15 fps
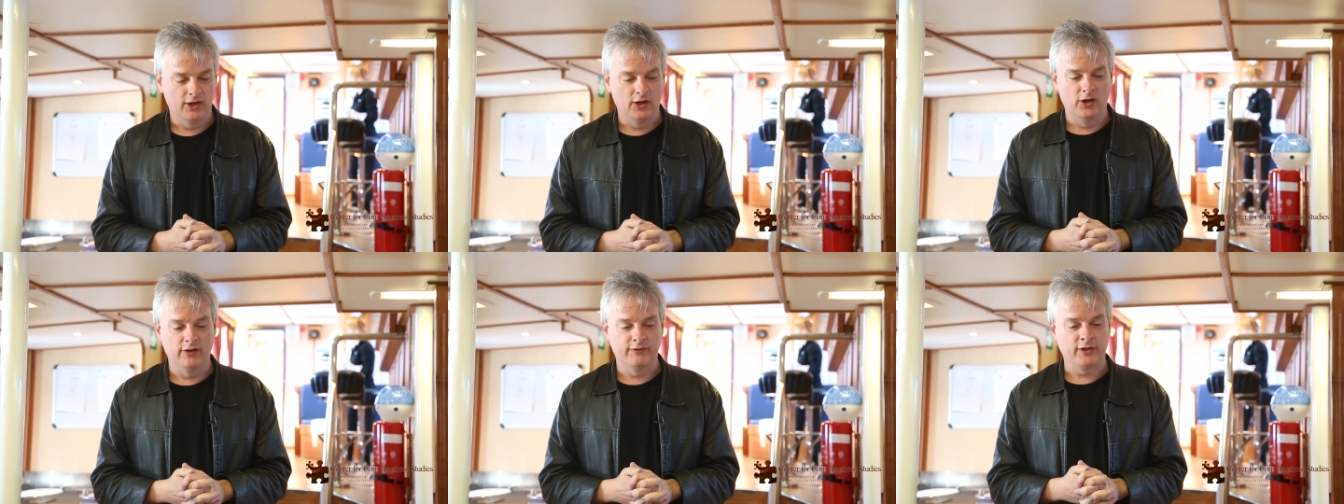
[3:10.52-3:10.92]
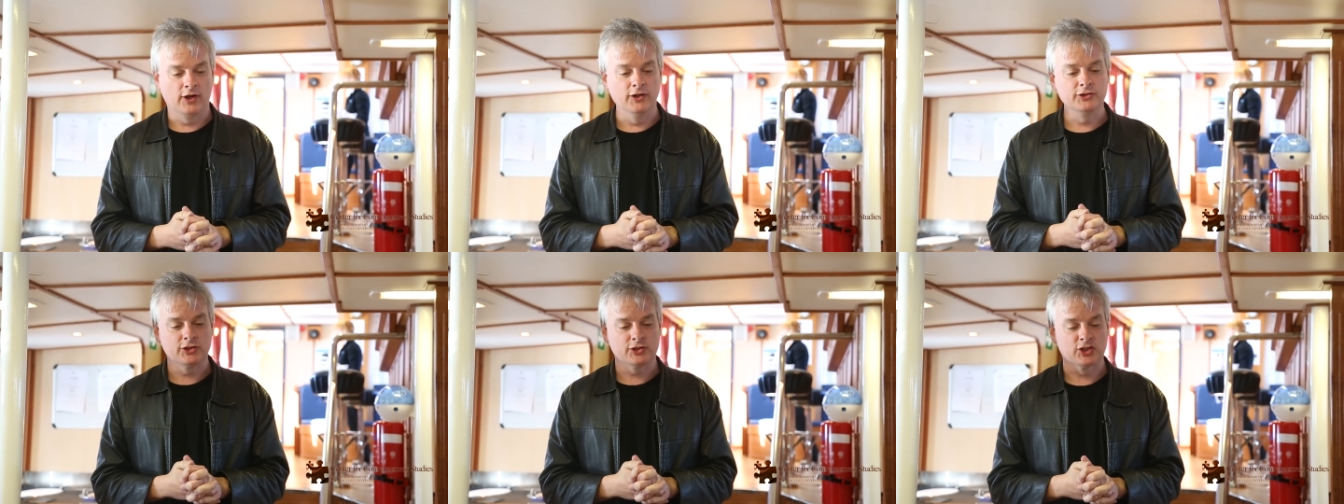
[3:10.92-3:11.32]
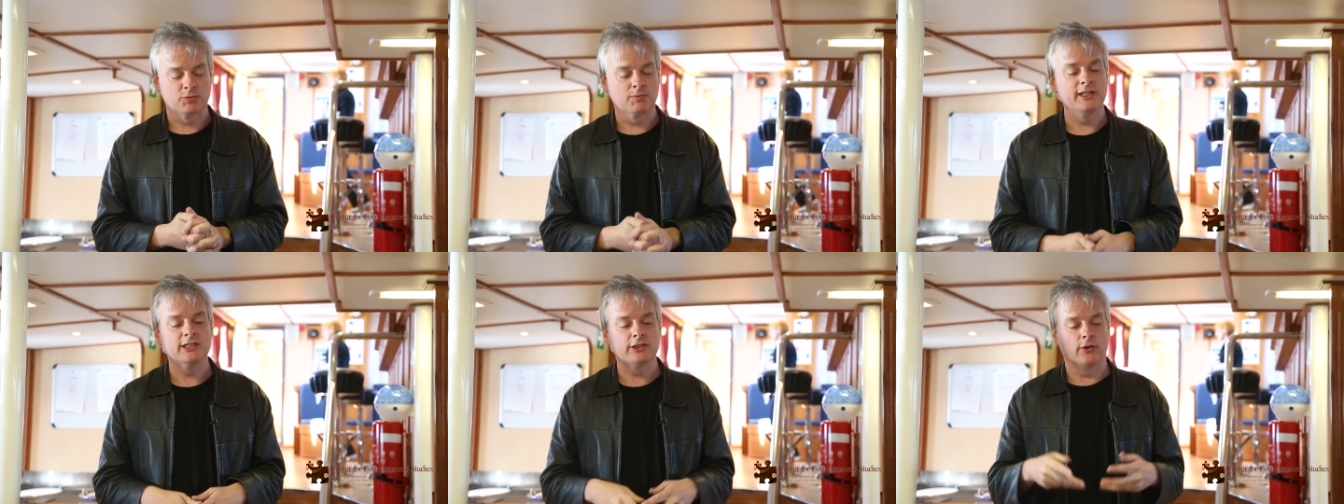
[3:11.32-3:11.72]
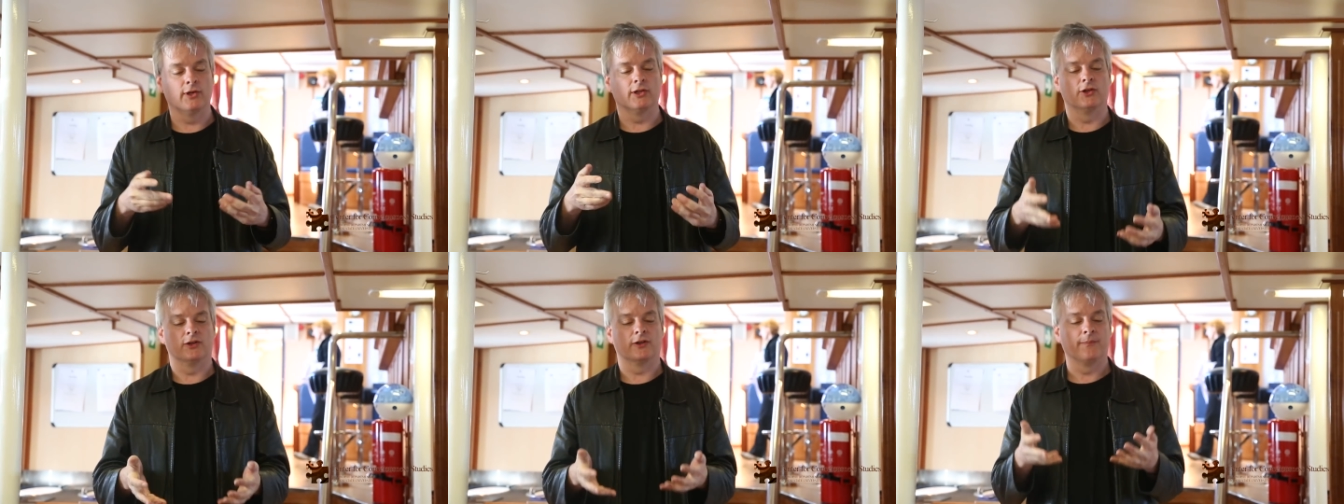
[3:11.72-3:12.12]
of consciousness. But these go
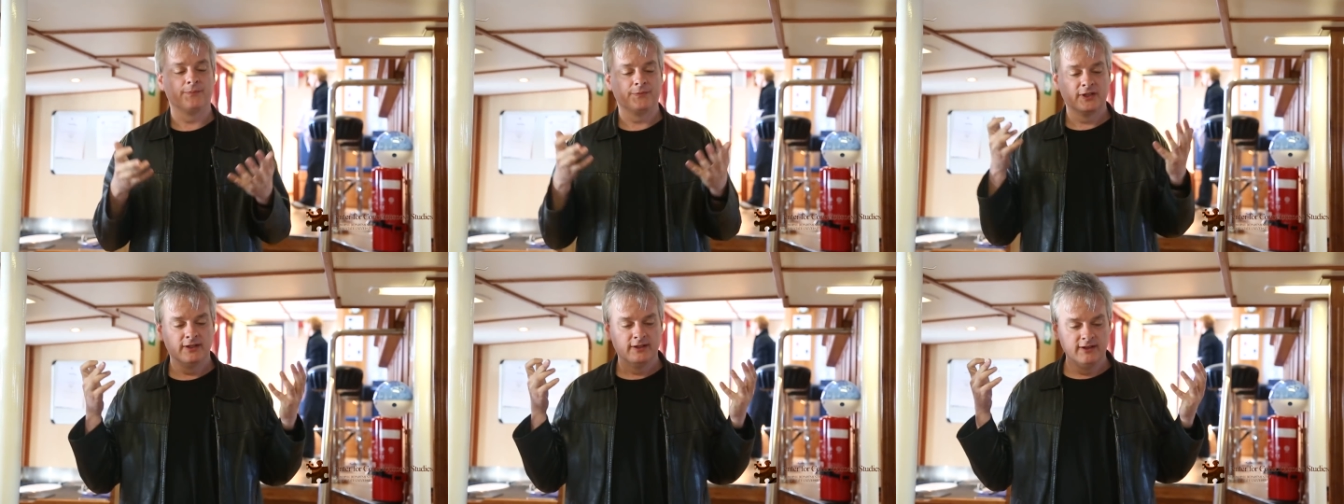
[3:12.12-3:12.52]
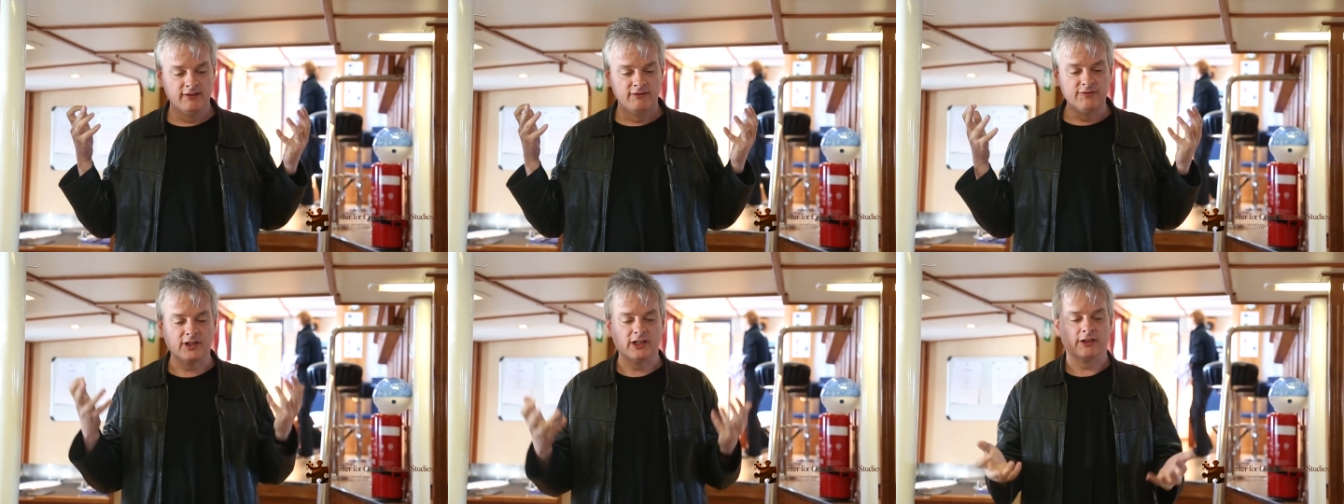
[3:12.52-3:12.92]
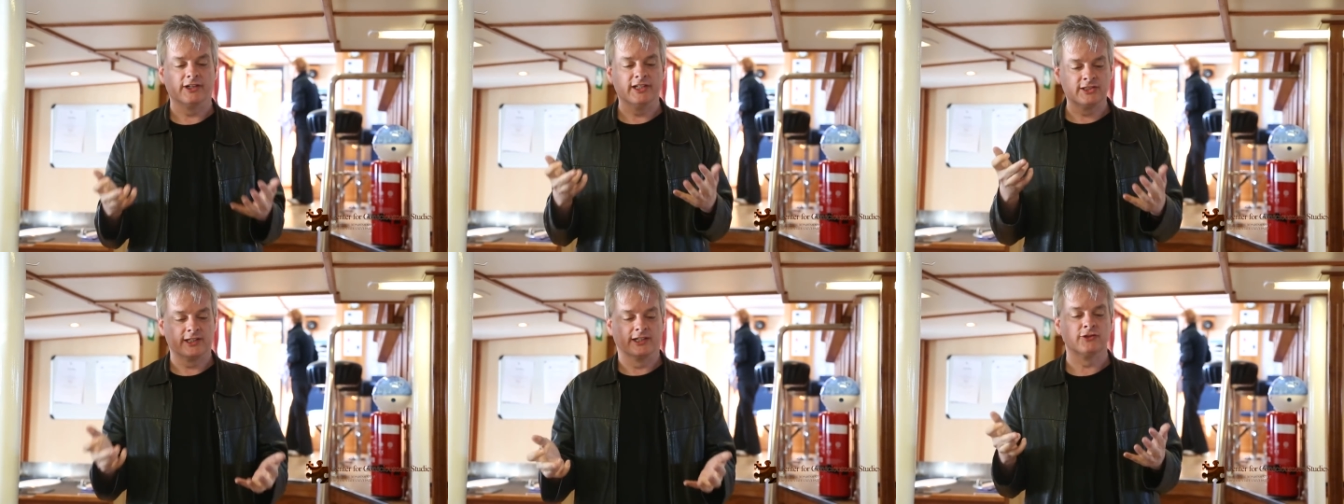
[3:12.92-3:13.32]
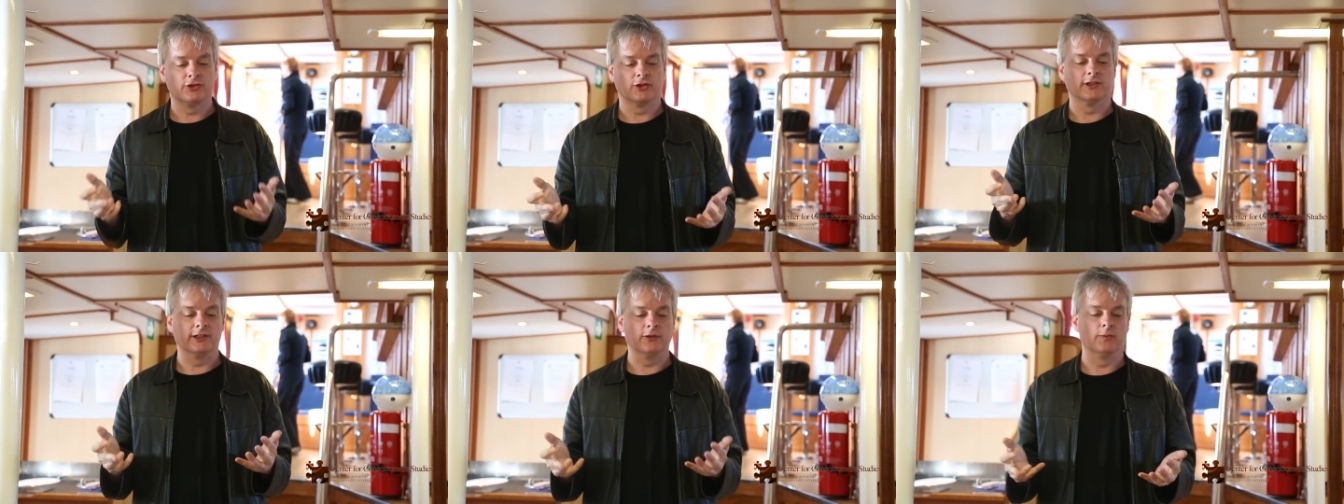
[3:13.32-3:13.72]
along very
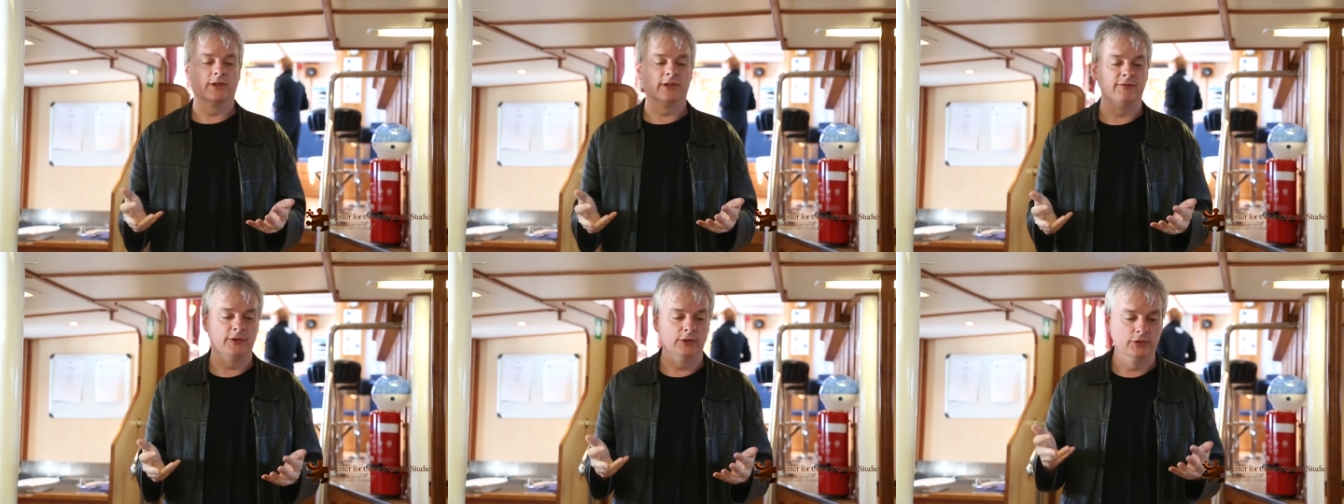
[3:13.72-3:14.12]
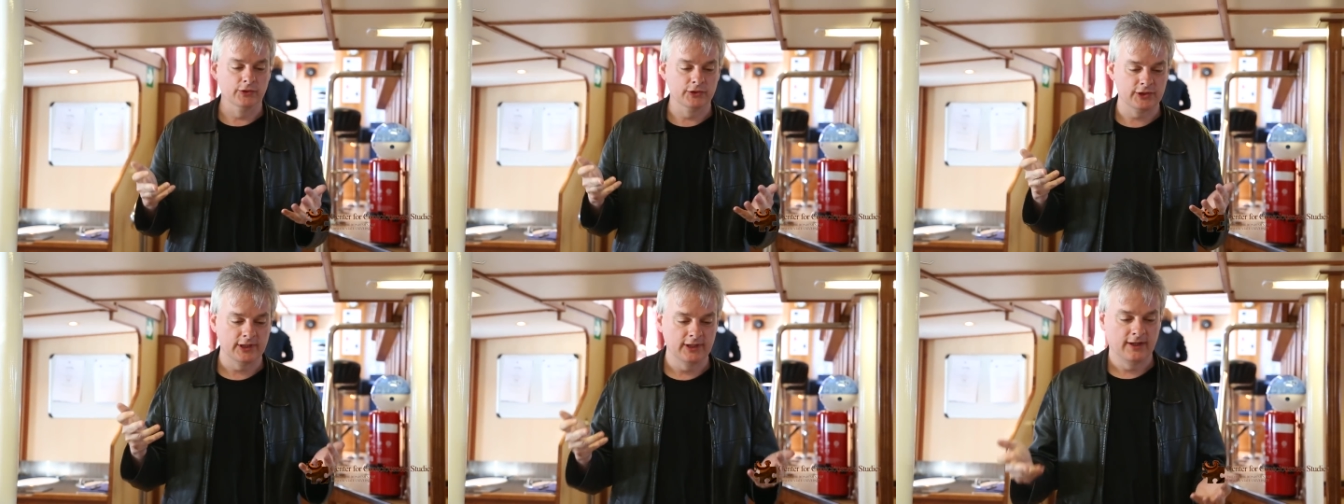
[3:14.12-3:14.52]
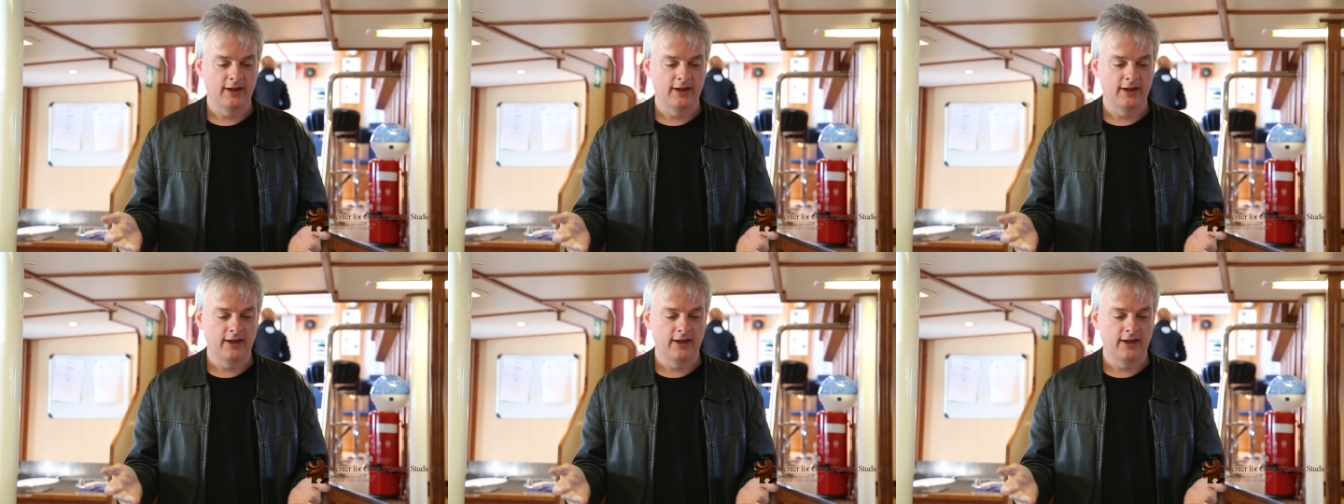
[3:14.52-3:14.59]
centrally with views